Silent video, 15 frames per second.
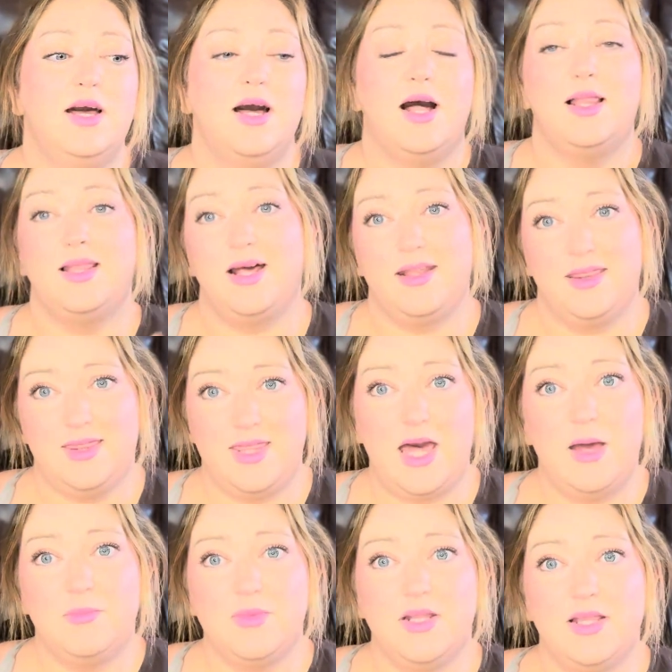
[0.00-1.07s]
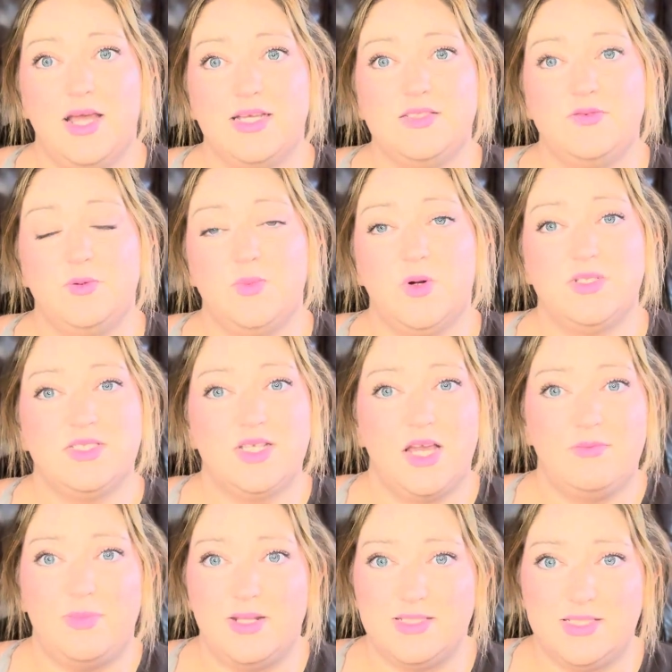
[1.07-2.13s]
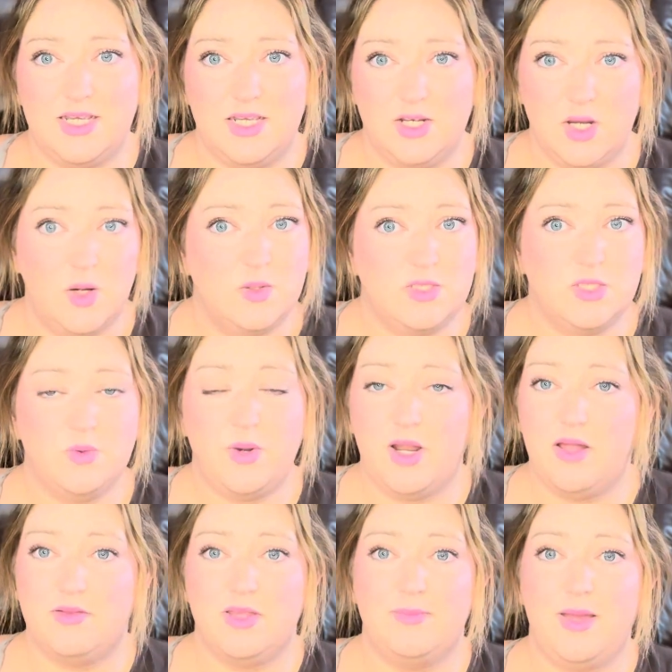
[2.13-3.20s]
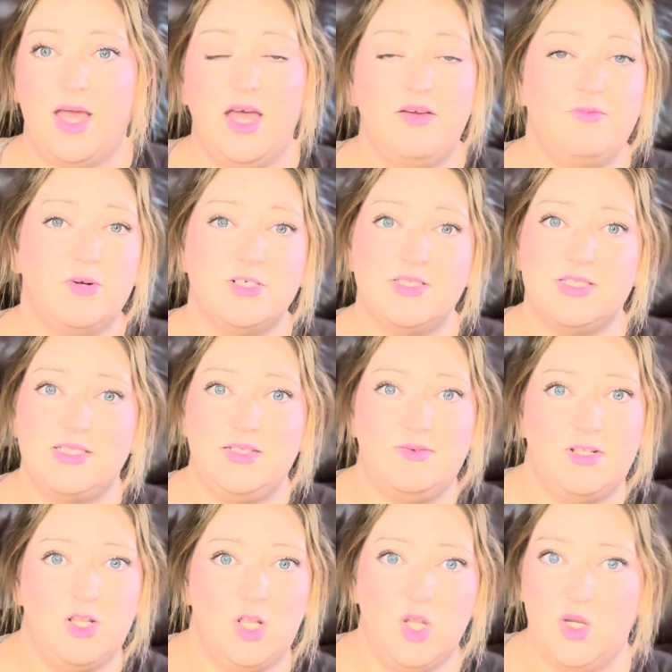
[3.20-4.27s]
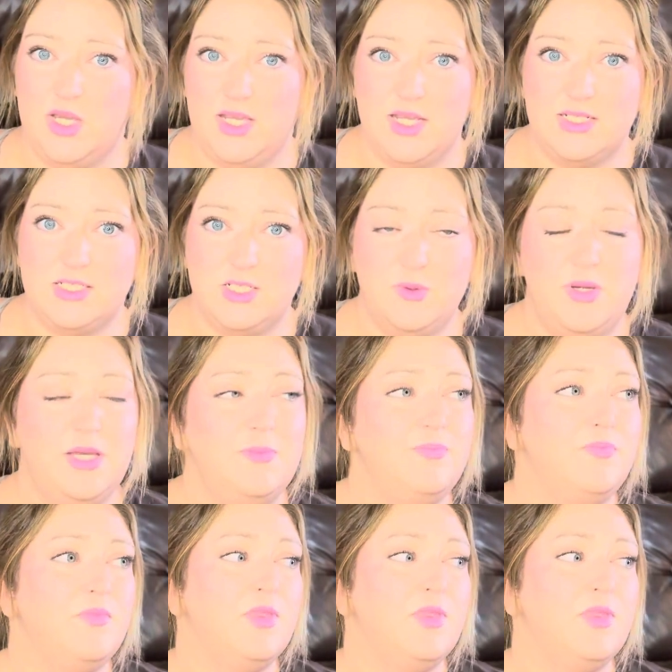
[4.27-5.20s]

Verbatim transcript: A lot of them the last few months I've been saying no to right off the bat versus even looking into it.